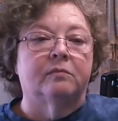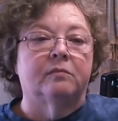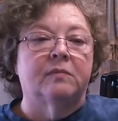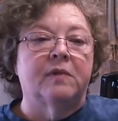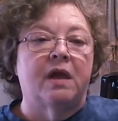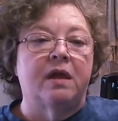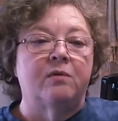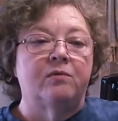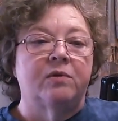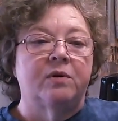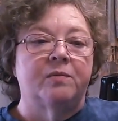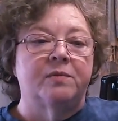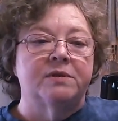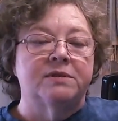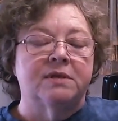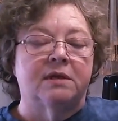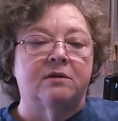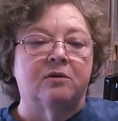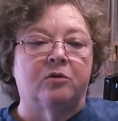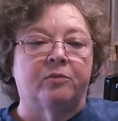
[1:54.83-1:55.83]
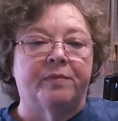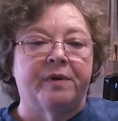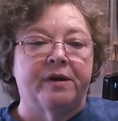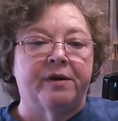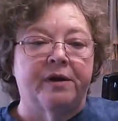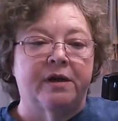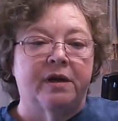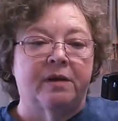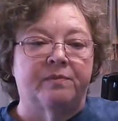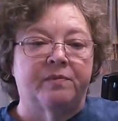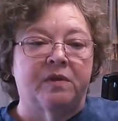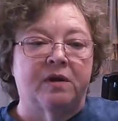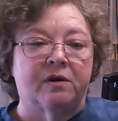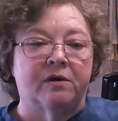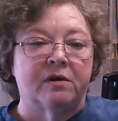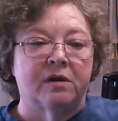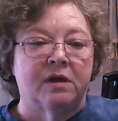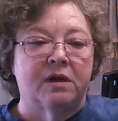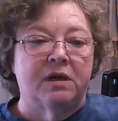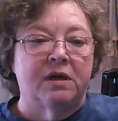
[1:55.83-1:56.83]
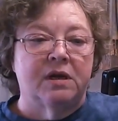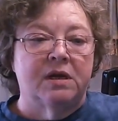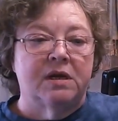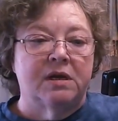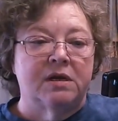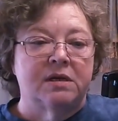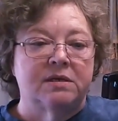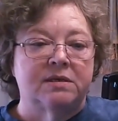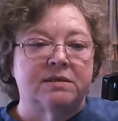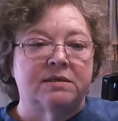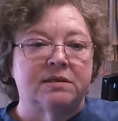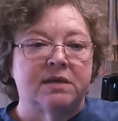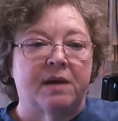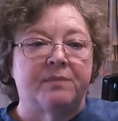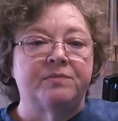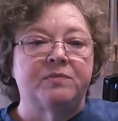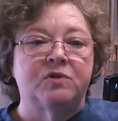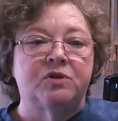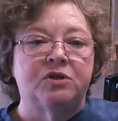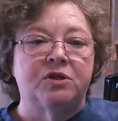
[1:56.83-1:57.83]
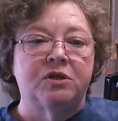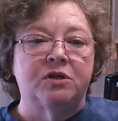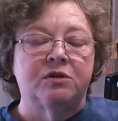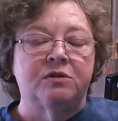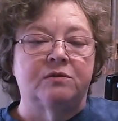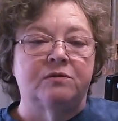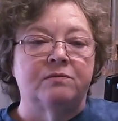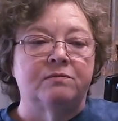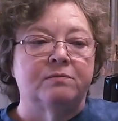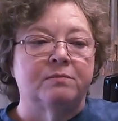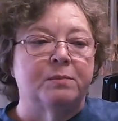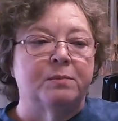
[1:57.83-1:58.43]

I hate when it puts a little period up there. Step 2